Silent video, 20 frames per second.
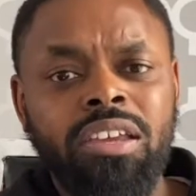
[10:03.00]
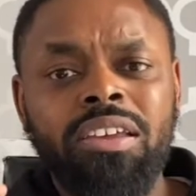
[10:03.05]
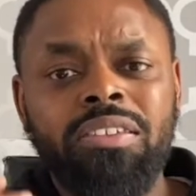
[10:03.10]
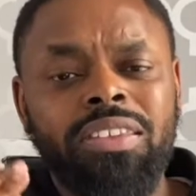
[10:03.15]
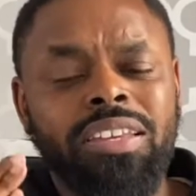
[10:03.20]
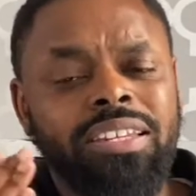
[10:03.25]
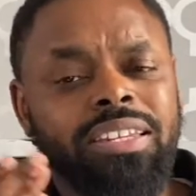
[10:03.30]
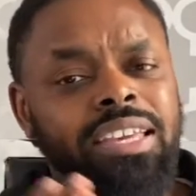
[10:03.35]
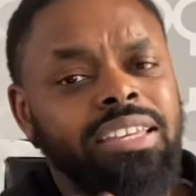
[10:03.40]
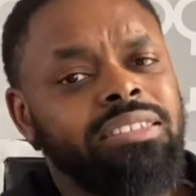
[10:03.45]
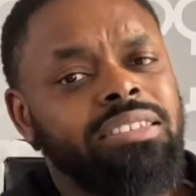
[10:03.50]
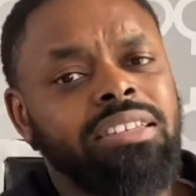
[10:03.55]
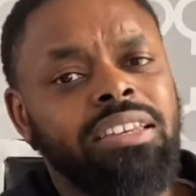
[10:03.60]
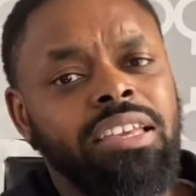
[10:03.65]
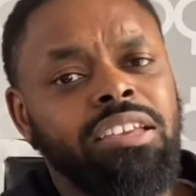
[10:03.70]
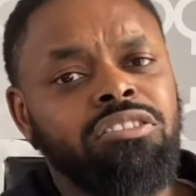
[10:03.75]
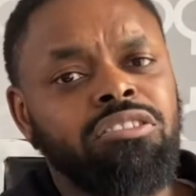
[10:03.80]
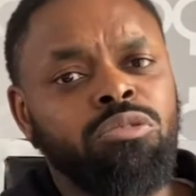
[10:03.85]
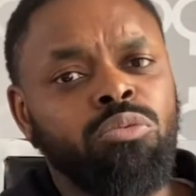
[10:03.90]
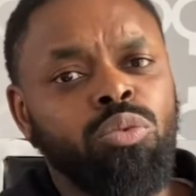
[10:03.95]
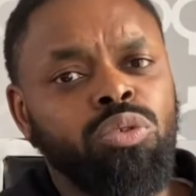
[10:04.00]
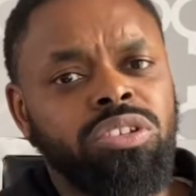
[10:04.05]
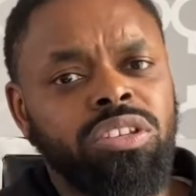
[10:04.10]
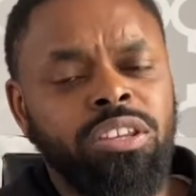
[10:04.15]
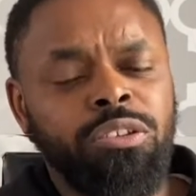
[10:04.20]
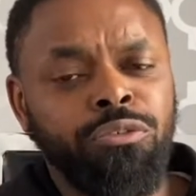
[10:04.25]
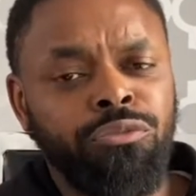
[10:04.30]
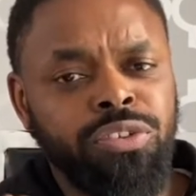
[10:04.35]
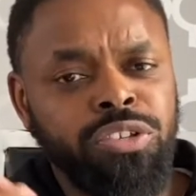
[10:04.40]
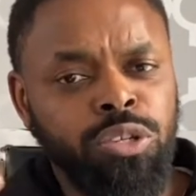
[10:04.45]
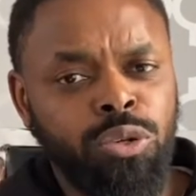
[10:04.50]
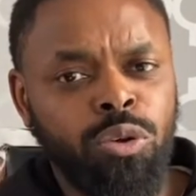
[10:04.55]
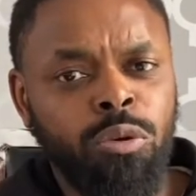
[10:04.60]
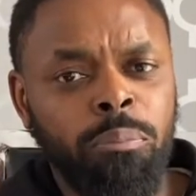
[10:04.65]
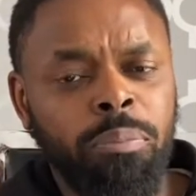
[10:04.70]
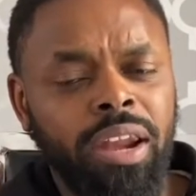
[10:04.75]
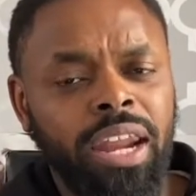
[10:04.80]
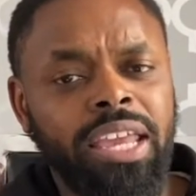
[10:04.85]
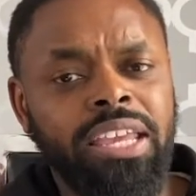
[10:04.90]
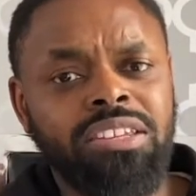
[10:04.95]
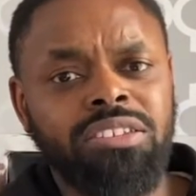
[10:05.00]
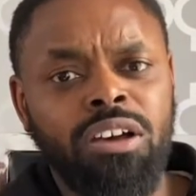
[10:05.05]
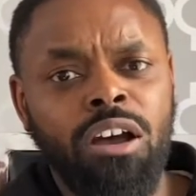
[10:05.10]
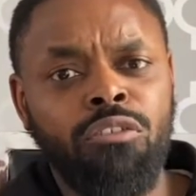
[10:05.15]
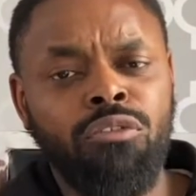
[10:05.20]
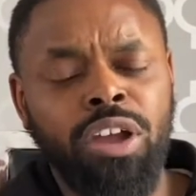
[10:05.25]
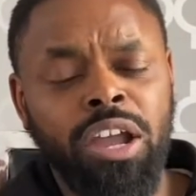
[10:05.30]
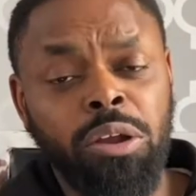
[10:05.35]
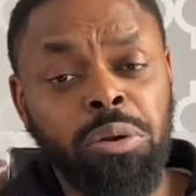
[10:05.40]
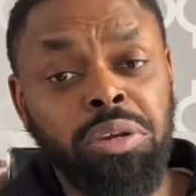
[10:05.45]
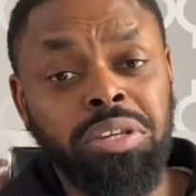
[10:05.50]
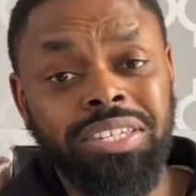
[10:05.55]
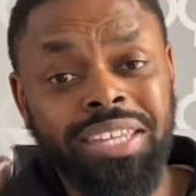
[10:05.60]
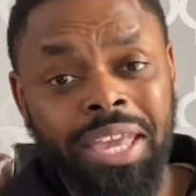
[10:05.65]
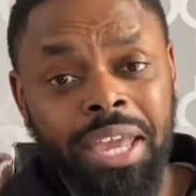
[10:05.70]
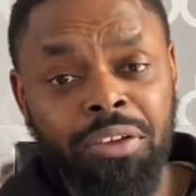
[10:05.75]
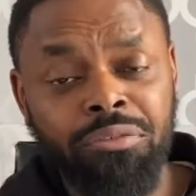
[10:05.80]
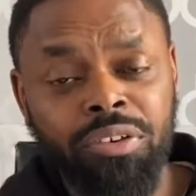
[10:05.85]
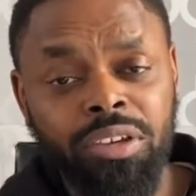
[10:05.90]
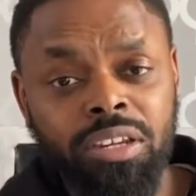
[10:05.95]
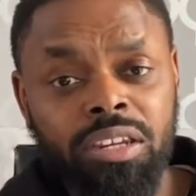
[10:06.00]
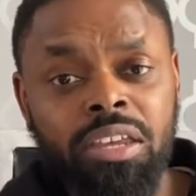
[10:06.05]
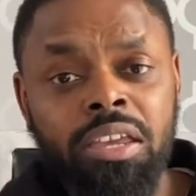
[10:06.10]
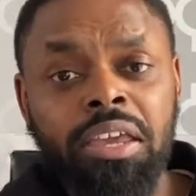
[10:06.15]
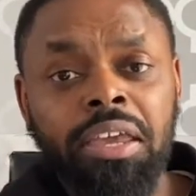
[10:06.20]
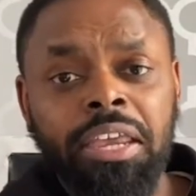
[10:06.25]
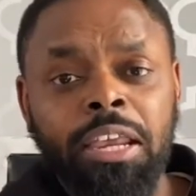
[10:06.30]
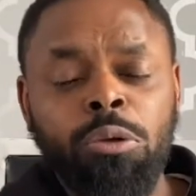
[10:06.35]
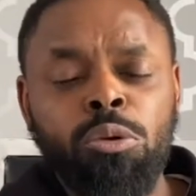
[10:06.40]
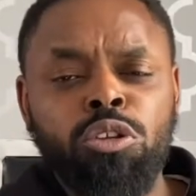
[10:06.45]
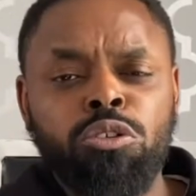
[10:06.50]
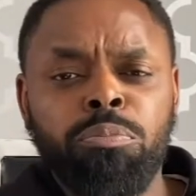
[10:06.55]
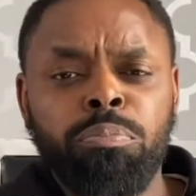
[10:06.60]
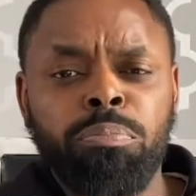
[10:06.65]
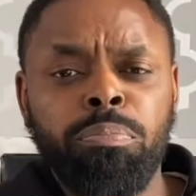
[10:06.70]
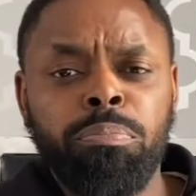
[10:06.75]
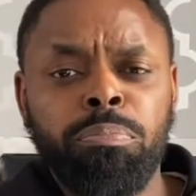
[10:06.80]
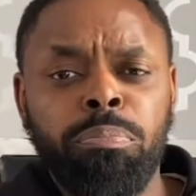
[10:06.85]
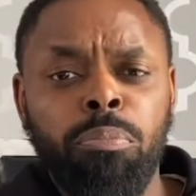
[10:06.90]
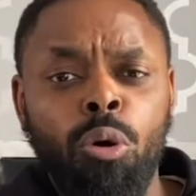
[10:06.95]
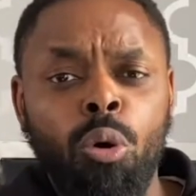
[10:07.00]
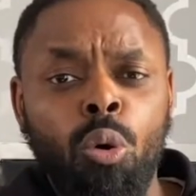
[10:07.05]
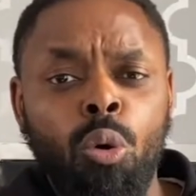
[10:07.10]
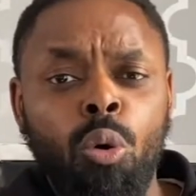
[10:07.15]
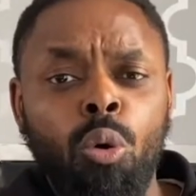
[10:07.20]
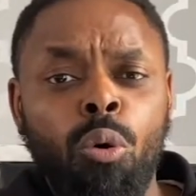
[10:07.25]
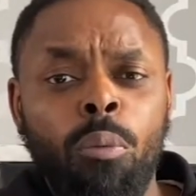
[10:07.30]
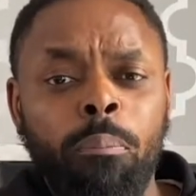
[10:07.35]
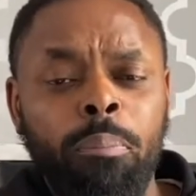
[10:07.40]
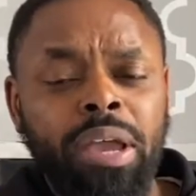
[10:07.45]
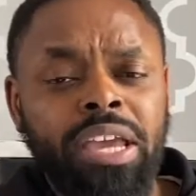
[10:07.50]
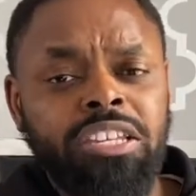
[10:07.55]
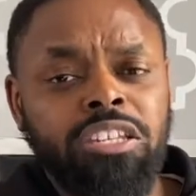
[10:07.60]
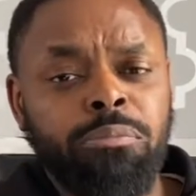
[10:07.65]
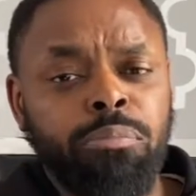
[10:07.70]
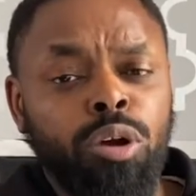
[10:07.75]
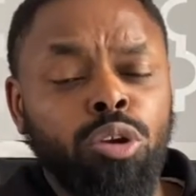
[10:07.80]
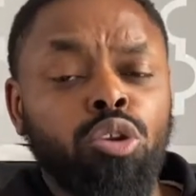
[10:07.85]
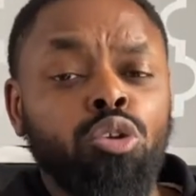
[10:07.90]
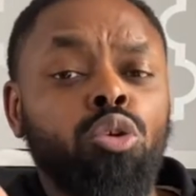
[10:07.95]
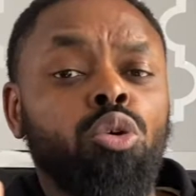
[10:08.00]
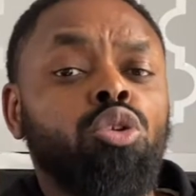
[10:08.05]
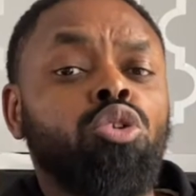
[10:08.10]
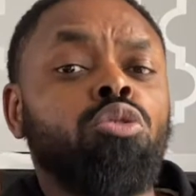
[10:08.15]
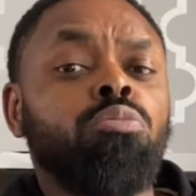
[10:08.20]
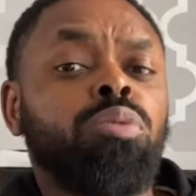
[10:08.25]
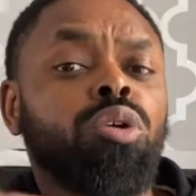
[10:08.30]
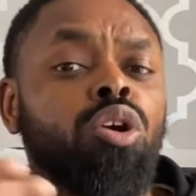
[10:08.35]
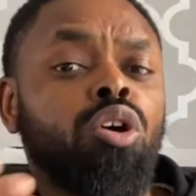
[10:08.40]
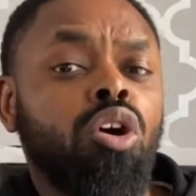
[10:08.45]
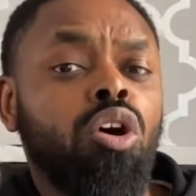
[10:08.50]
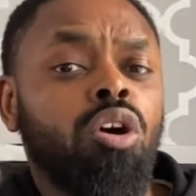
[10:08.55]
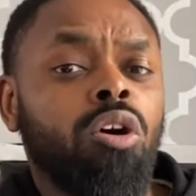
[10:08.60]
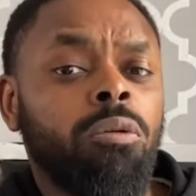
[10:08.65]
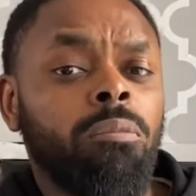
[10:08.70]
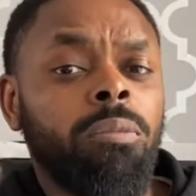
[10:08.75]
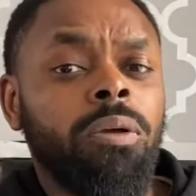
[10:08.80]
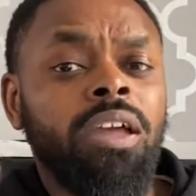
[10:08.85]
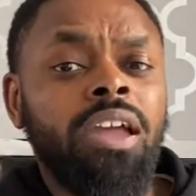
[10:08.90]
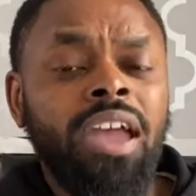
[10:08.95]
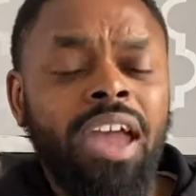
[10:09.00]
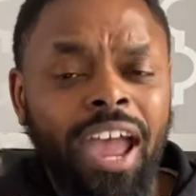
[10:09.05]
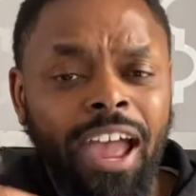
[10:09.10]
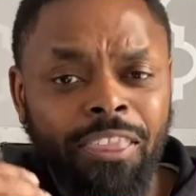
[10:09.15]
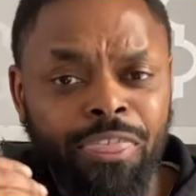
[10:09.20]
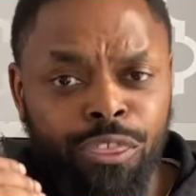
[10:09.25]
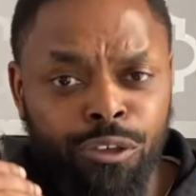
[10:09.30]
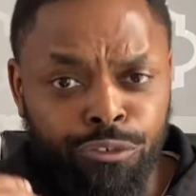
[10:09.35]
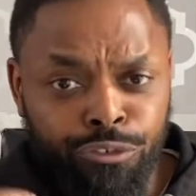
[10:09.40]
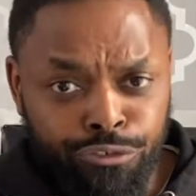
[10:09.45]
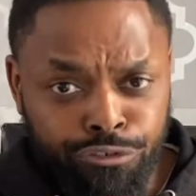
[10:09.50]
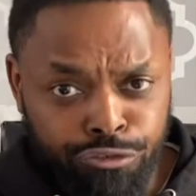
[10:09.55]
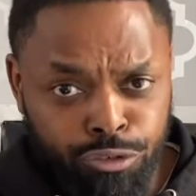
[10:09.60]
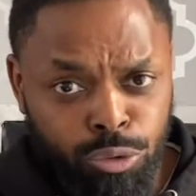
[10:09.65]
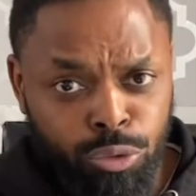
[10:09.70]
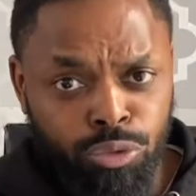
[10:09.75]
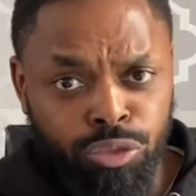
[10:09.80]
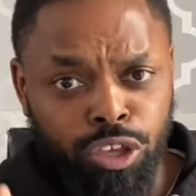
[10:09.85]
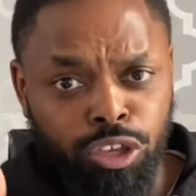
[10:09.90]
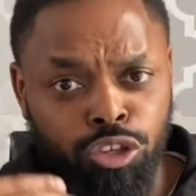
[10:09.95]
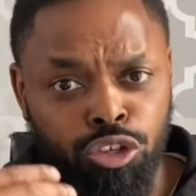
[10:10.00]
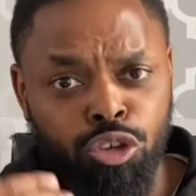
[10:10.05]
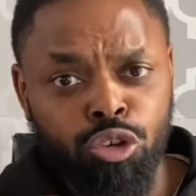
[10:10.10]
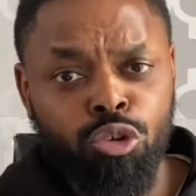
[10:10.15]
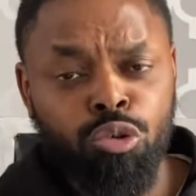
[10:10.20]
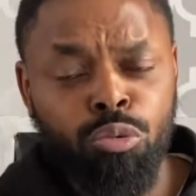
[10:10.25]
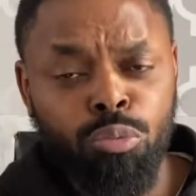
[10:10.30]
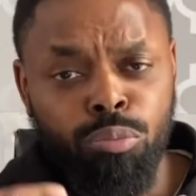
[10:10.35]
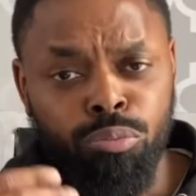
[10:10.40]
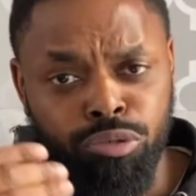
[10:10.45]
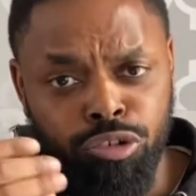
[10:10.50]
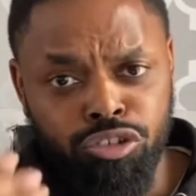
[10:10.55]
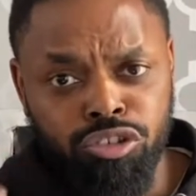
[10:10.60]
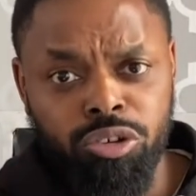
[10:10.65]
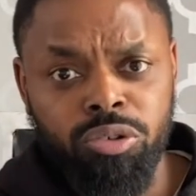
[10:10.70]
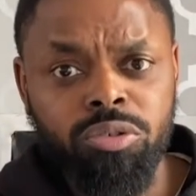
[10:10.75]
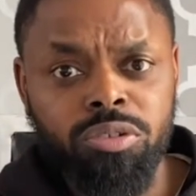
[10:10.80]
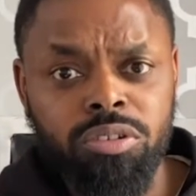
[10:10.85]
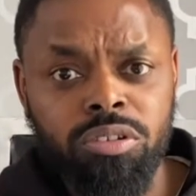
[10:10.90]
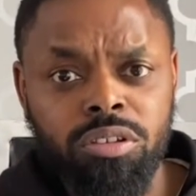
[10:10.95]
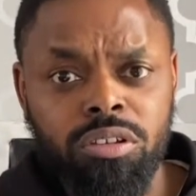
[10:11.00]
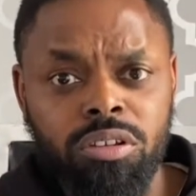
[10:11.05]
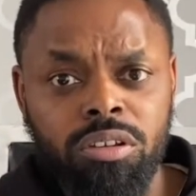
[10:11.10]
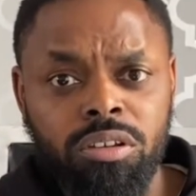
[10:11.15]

The destination wasn't the physical place of going to heaven. It was all based upon who you become and the fruit that you produce.